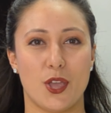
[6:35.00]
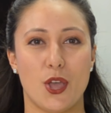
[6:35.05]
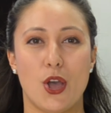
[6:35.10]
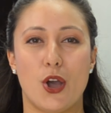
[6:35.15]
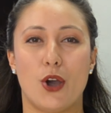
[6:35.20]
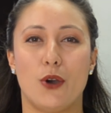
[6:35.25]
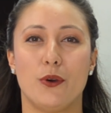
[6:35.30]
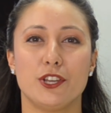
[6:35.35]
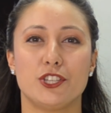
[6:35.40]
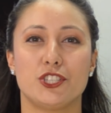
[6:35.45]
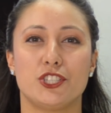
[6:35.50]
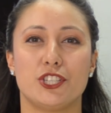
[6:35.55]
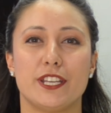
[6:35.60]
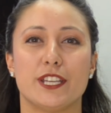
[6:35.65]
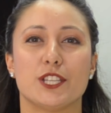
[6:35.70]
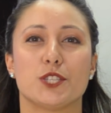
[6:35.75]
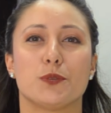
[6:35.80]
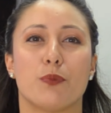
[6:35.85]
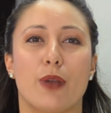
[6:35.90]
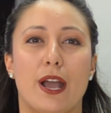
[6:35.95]
OSG
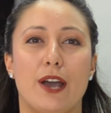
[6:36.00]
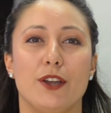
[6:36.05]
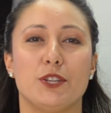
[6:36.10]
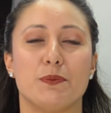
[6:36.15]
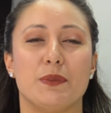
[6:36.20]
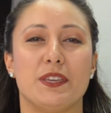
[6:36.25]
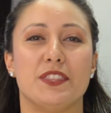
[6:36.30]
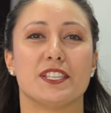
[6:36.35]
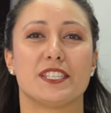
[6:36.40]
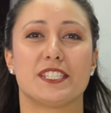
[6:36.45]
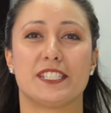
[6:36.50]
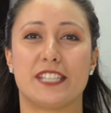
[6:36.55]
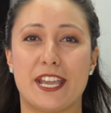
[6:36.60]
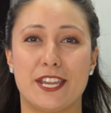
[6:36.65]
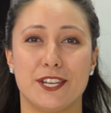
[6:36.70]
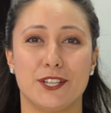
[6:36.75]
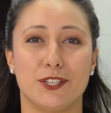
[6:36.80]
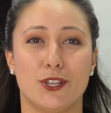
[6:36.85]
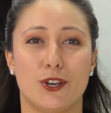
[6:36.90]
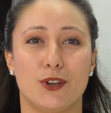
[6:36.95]
is proud to be the
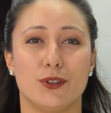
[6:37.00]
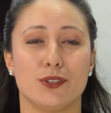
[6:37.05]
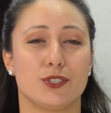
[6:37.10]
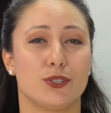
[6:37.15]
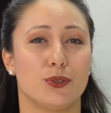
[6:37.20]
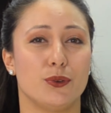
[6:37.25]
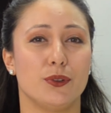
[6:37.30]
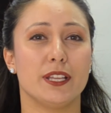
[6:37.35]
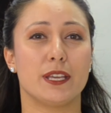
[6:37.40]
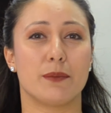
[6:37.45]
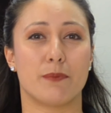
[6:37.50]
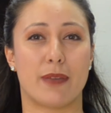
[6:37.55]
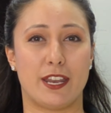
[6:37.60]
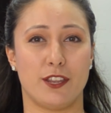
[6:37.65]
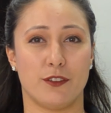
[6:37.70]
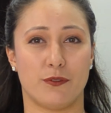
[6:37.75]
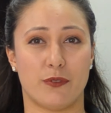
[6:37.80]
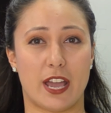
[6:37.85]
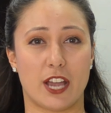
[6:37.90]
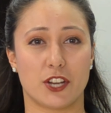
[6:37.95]
standalone tooling
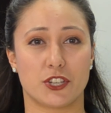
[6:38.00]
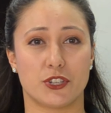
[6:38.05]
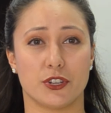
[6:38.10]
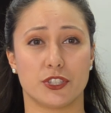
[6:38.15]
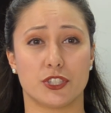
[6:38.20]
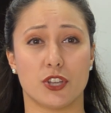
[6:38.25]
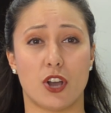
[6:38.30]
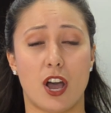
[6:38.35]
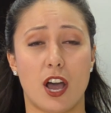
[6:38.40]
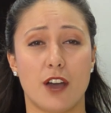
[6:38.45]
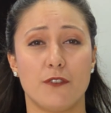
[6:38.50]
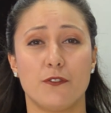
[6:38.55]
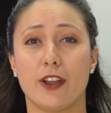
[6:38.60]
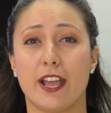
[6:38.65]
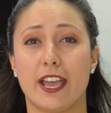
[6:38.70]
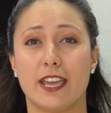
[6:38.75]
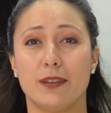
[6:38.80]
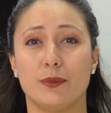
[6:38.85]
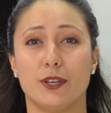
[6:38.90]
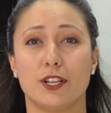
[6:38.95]
manufacturer to offer
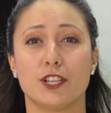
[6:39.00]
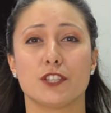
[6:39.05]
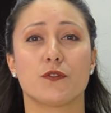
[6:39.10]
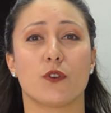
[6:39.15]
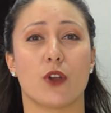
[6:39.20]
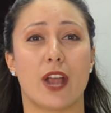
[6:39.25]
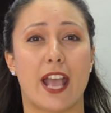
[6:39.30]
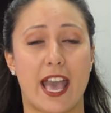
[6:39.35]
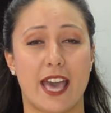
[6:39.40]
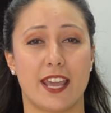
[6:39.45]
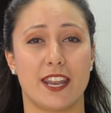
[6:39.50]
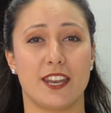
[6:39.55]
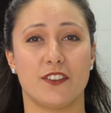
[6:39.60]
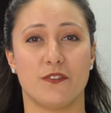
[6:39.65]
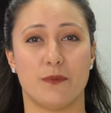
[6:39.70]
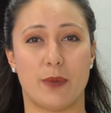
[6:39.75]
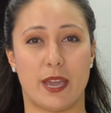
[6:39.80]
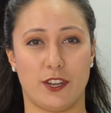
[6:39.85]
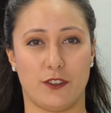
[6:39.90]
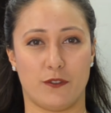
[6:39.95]
end mills for additive
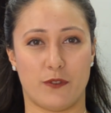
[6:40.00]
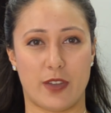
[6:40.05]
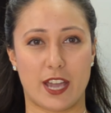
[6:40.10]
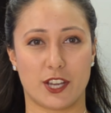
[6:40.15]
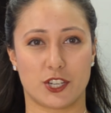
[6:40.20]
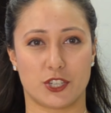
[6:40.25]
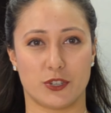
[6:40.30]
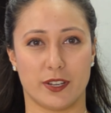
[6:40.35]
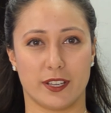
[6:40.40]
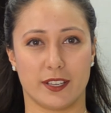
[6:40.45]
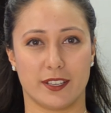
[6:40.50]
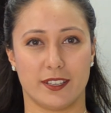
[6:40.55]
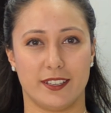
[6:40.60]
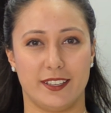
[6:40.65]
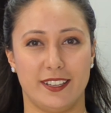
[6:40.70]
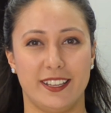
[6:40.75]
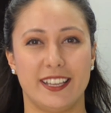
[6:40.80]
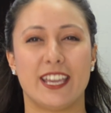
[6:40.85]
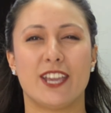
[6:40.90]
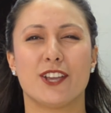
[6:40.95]
manufacturing.
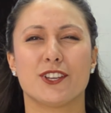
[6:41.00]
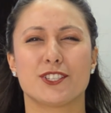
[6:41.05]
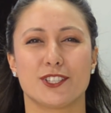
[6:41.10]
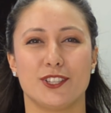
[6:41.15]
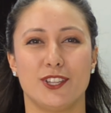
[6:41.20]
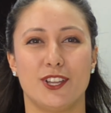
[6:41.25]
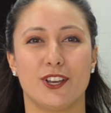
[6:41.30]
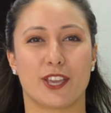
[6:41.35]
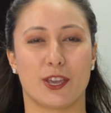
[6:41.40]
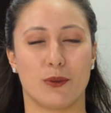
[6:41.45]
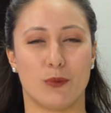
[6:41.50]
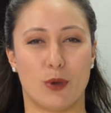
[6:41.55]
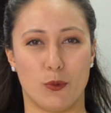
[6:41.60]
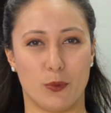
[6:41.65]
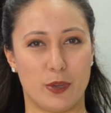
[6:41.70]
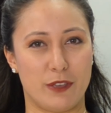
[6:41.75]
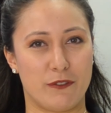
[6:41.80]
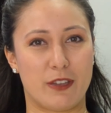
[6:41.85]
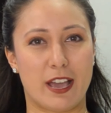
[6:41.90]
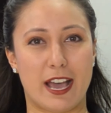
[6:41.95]
Here's a look at what
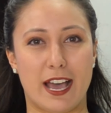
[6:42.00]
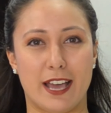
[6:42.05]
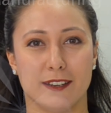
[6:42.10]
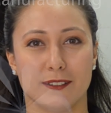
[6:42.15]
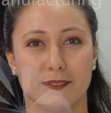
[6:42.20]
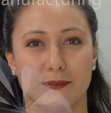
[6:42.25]
we've got.